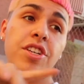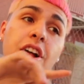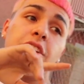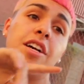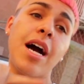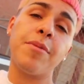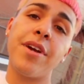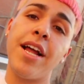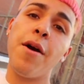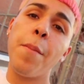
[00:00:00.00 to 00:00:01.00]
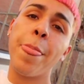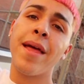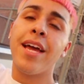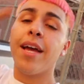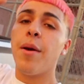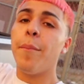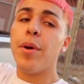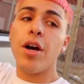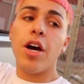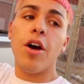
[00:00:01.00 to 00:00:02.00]
calling the cops right now. Oh,
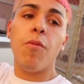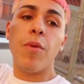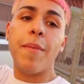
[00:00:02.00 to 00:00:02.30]
but shit.